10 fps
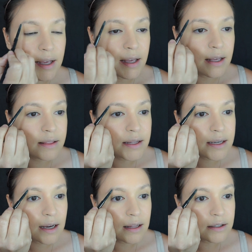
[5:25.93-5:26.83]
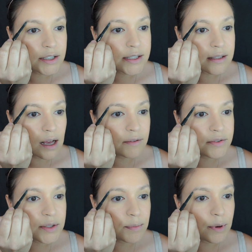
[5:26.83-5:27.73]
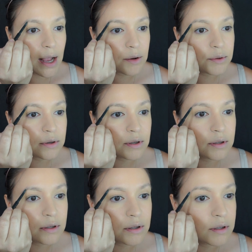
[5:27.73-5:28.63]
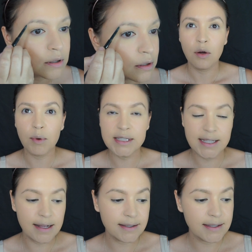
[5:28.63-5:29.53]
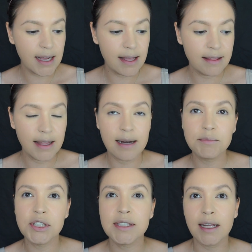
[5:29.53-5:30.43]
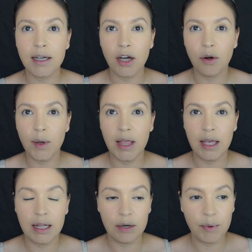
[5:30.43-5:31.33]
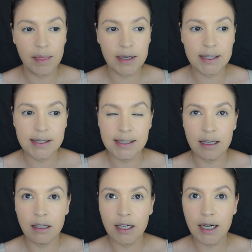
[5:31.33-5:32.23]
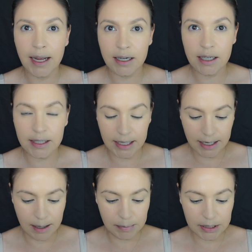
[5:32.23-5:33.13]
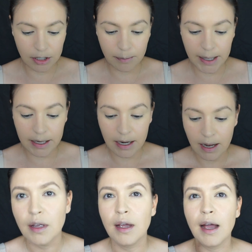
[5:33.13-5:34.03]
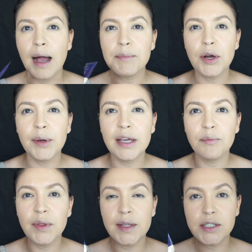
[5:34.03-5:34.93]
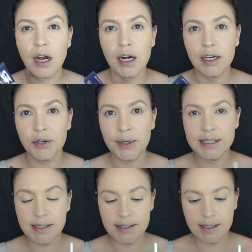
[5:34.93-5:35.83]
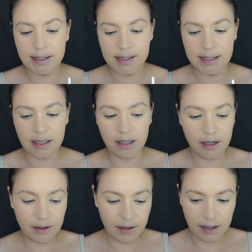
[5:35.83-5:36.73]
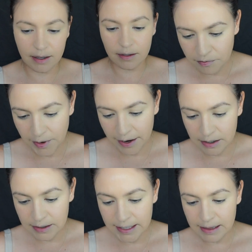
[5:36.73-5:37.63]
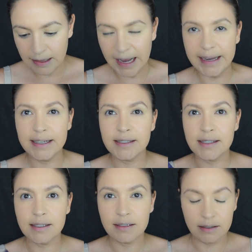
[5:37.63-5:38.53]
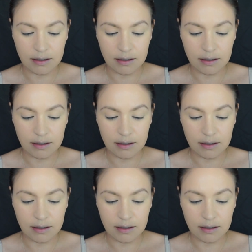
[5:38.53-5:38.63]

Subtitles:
in the color Soft Brown. Once that's done, then I'm just going to go in with a concealer and clean it up a little bit. I'm going in with the Tarte Creaseless Concealer, the Fairly Light